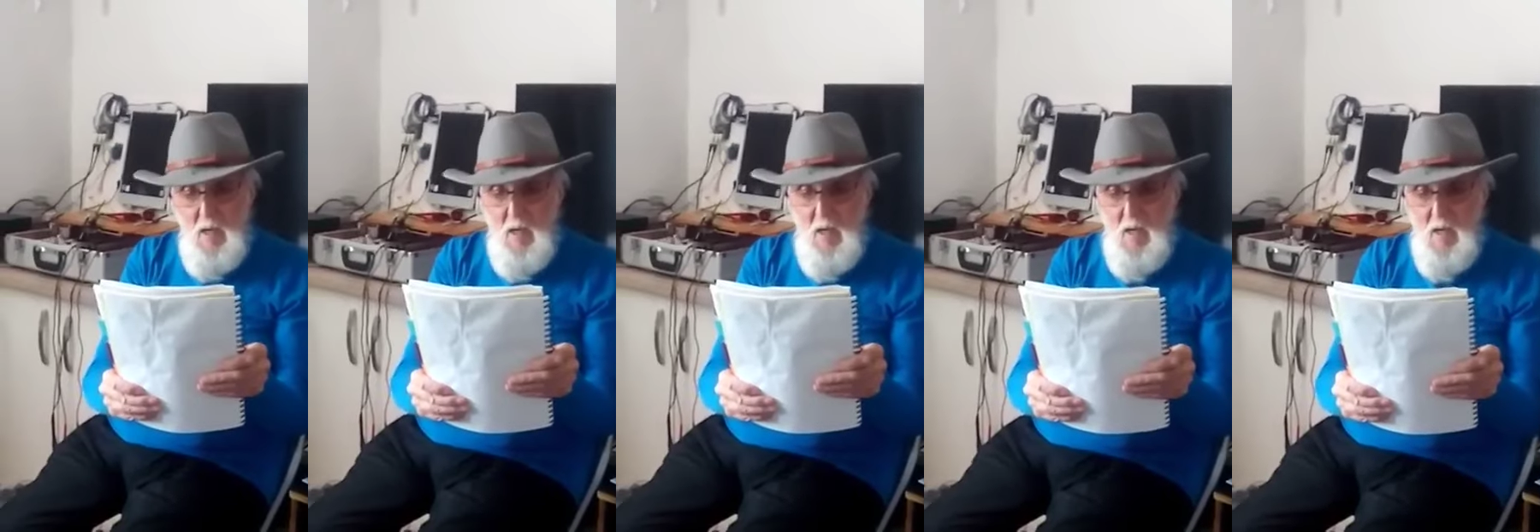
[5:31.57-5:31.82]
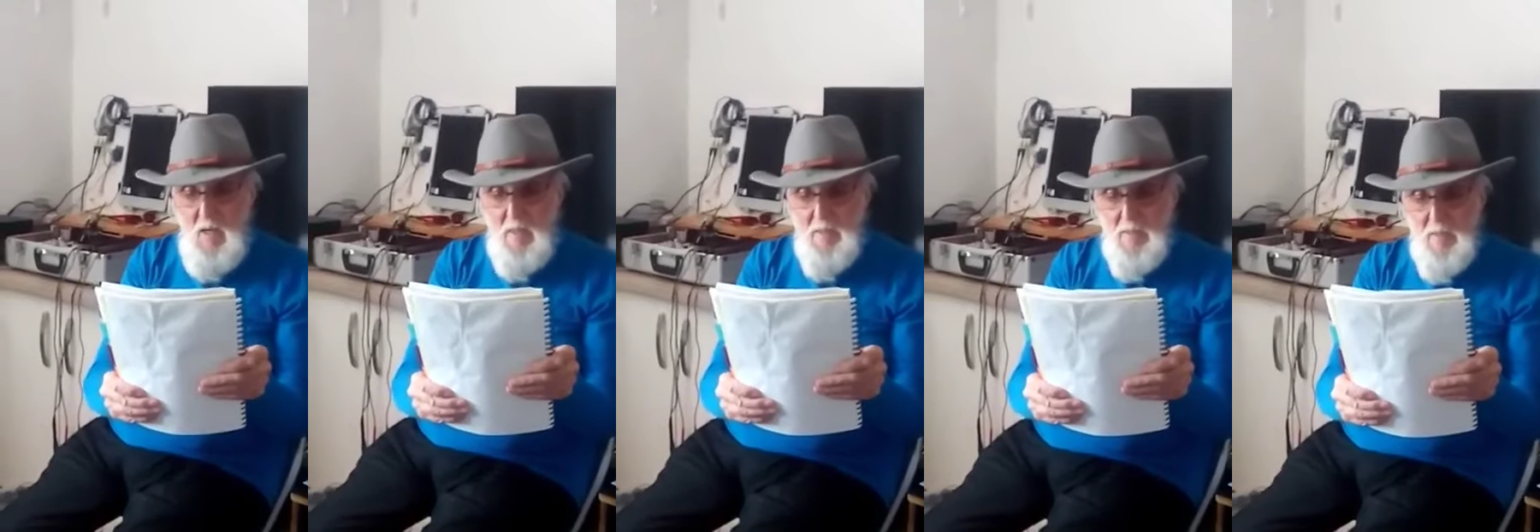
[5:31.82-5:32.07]

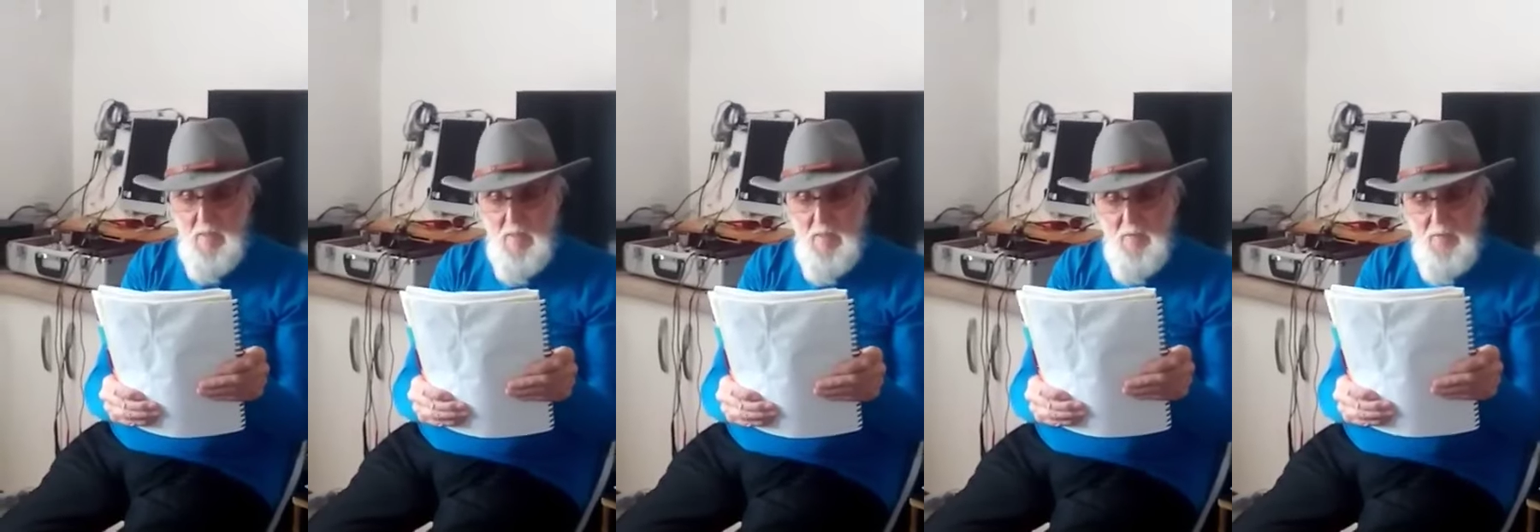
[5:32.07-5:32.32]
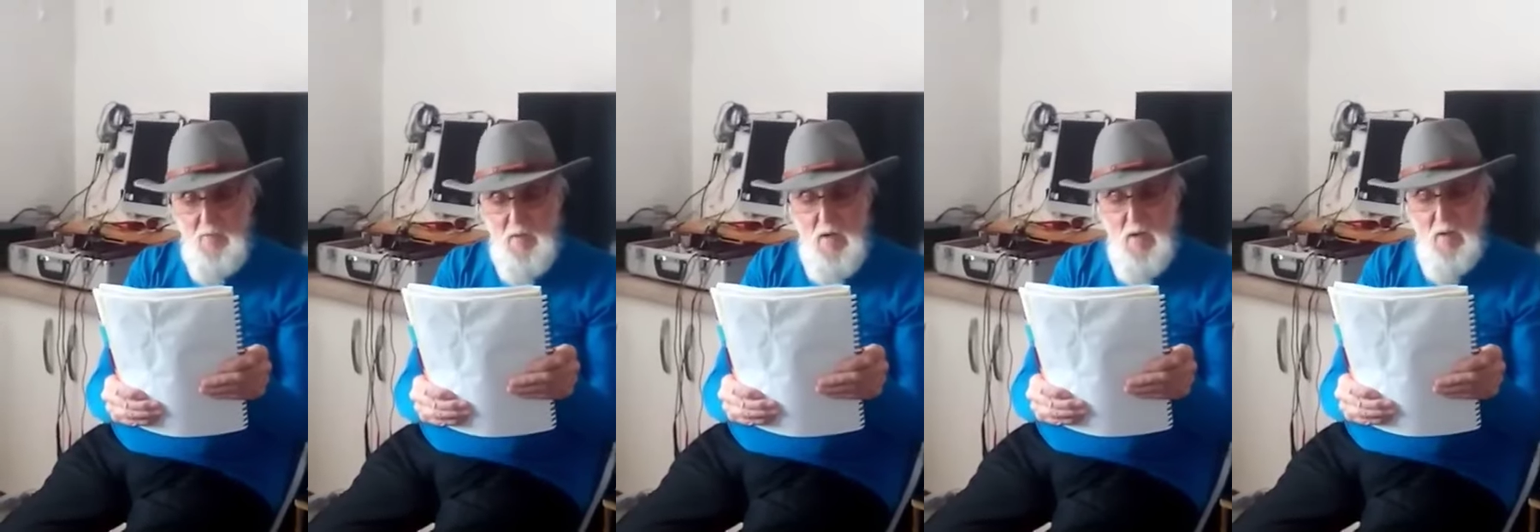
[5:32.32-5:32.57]
and
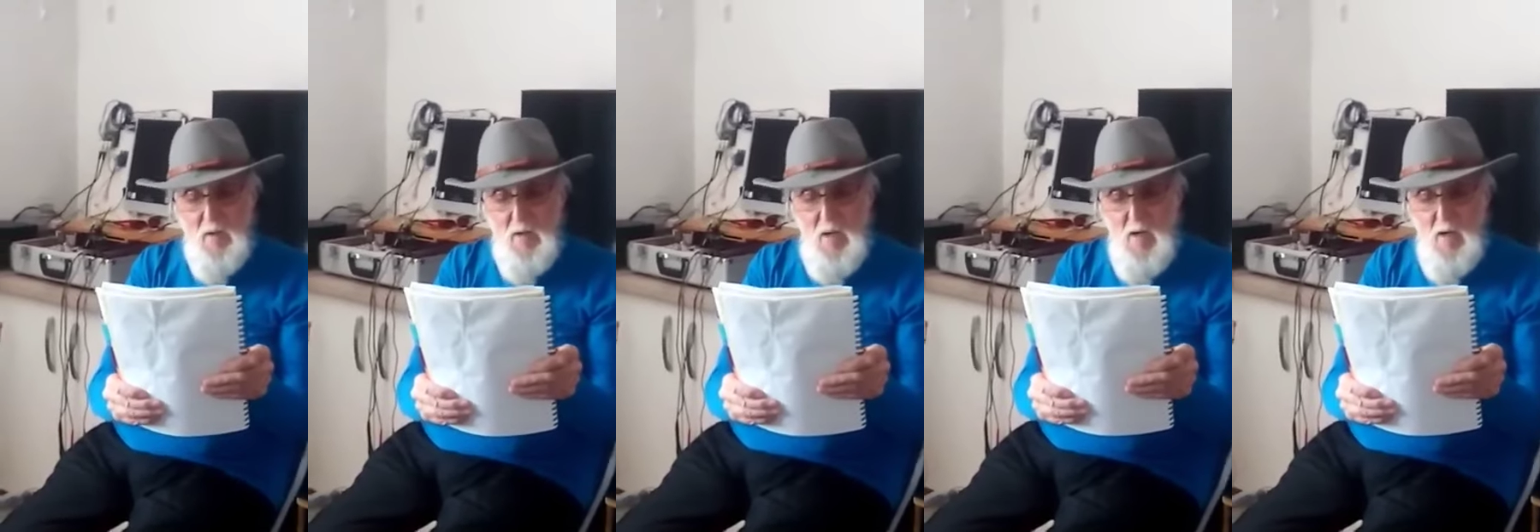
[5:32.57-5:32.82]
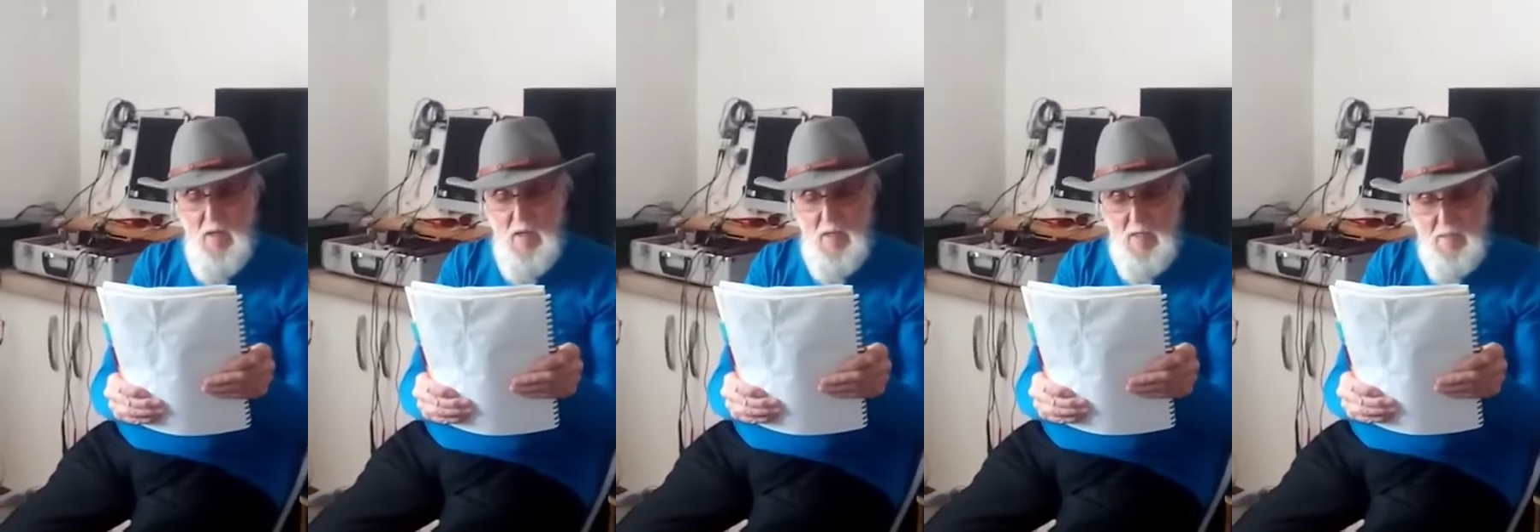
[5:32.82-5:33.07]
if there
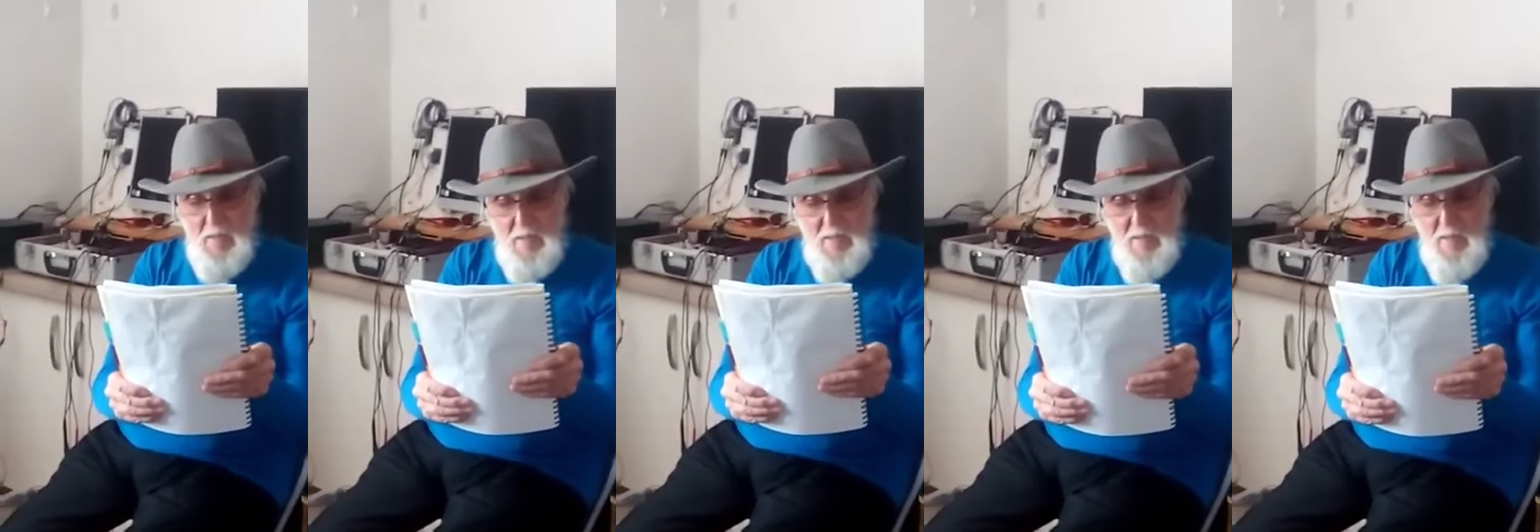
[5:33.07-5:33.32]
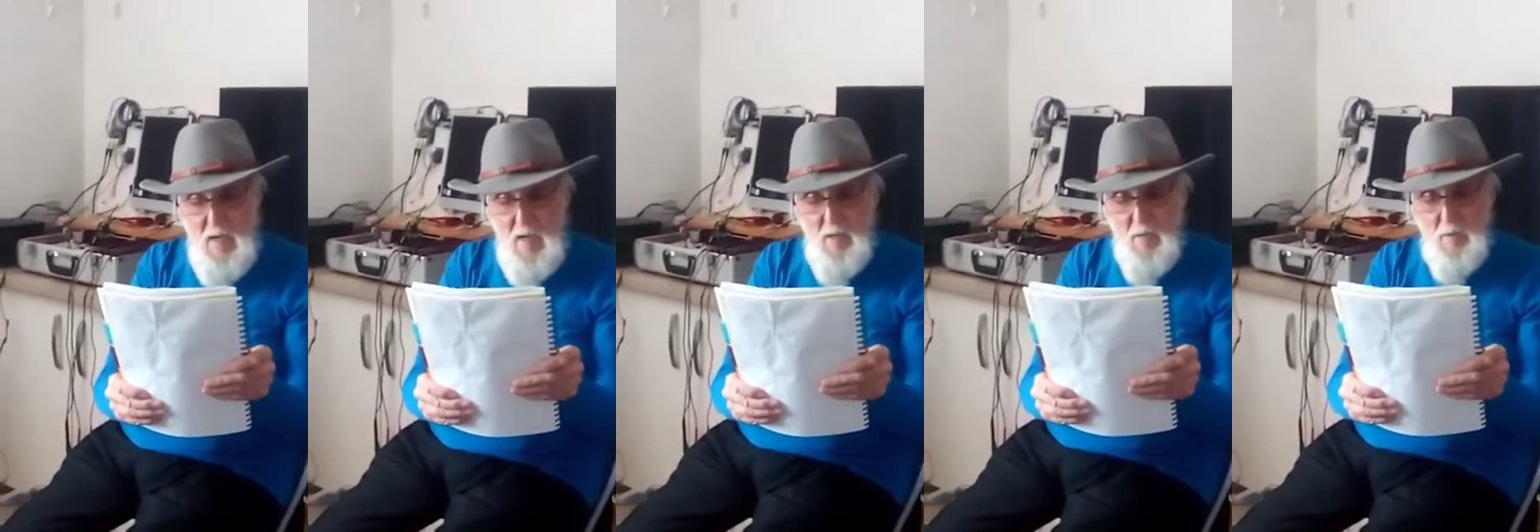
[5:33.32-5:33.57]
are any
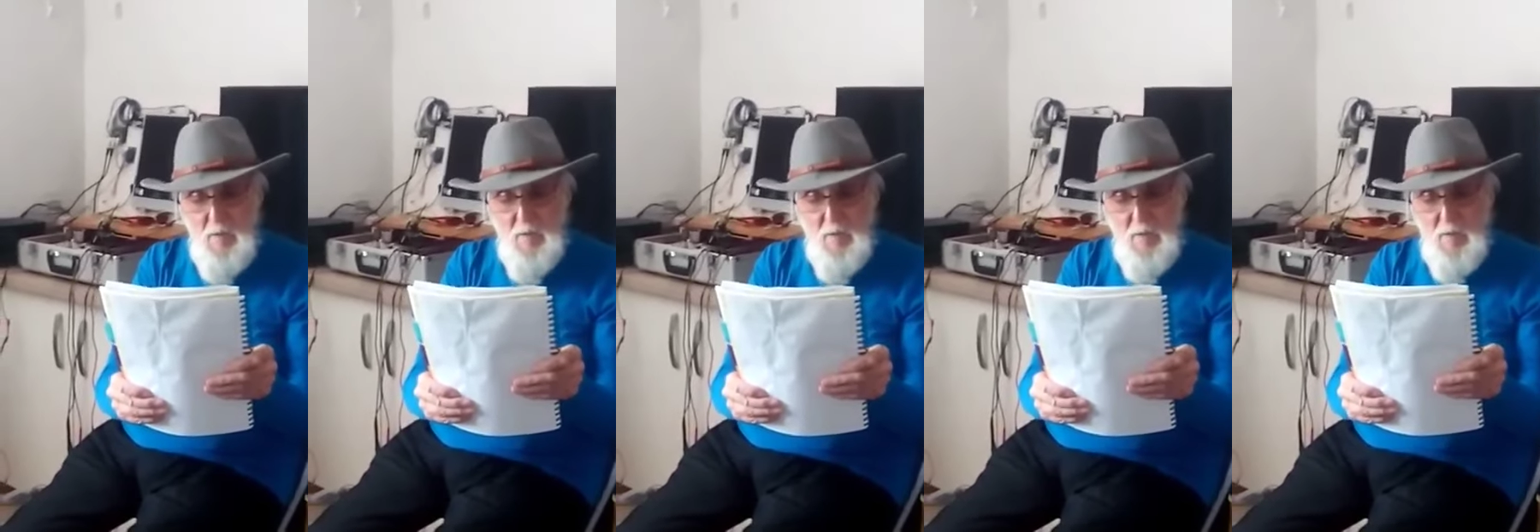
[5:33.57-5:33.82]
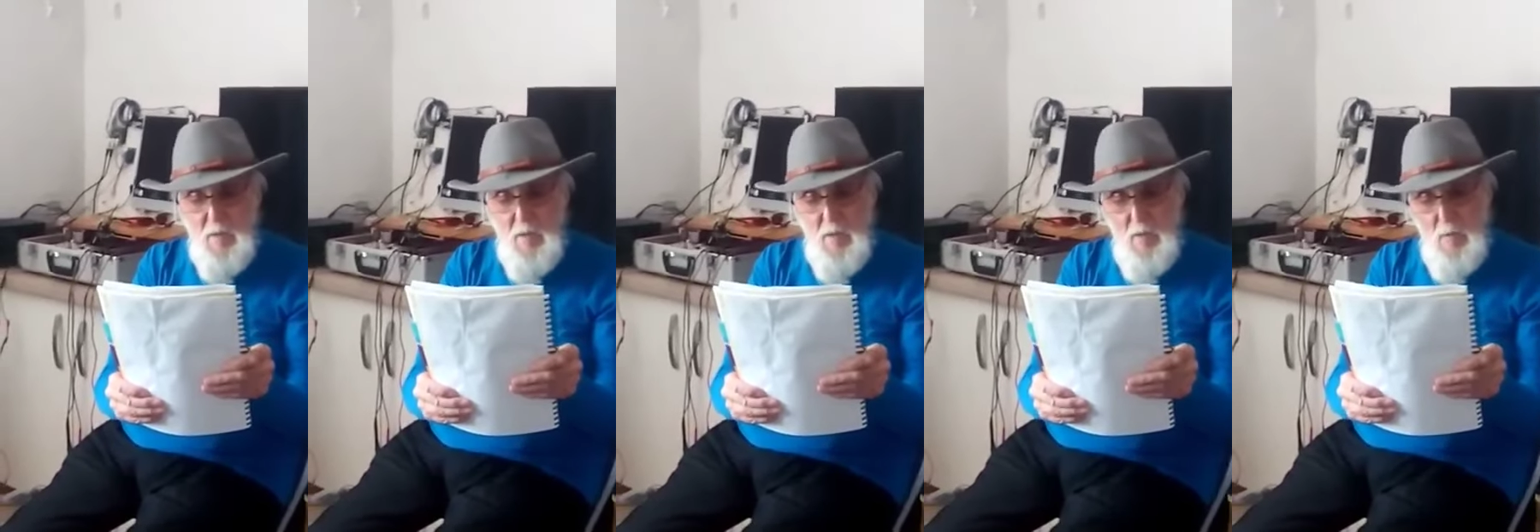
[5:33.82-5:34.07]

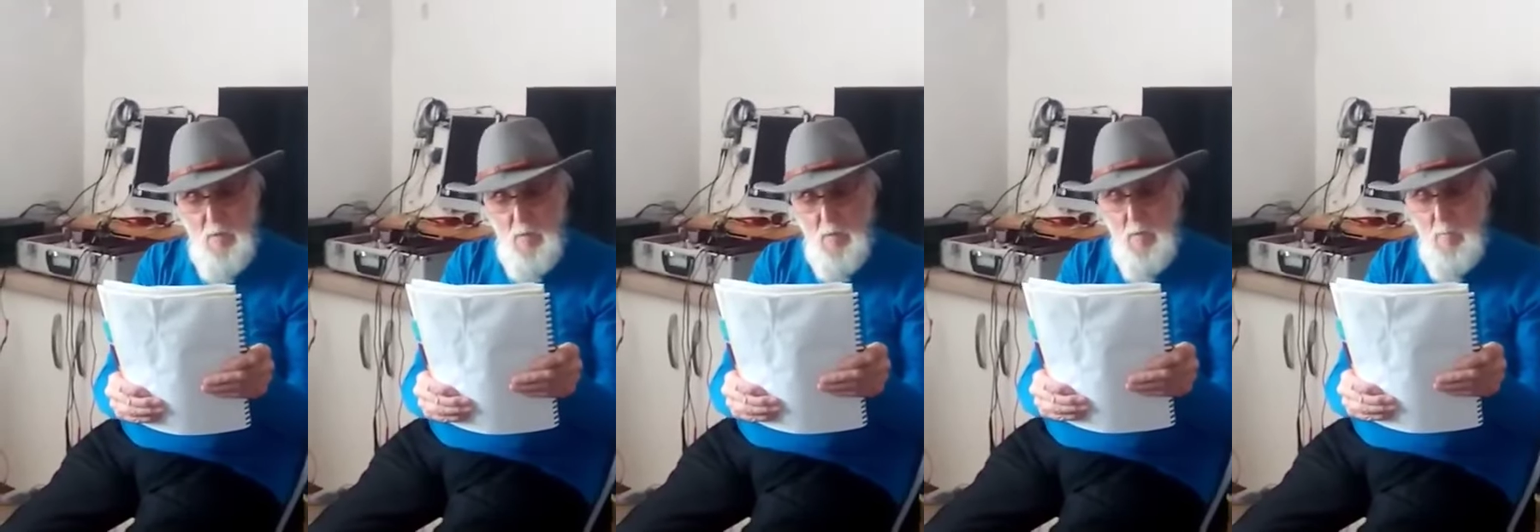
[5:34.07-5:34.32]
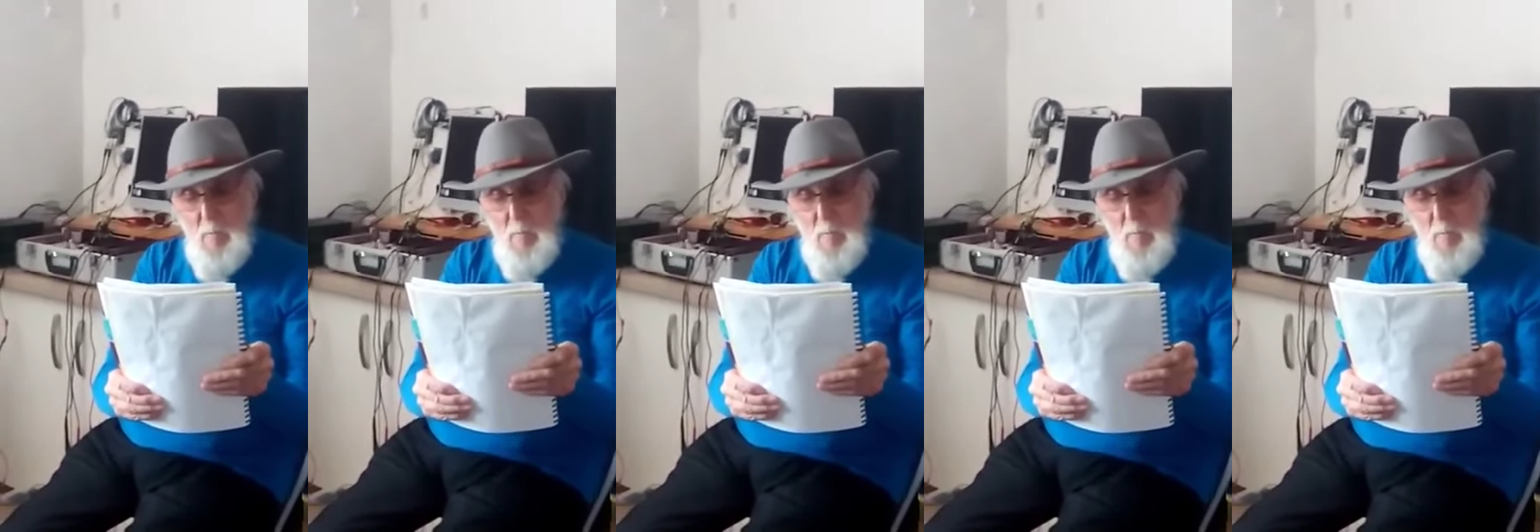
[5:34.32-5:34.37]
doubts, we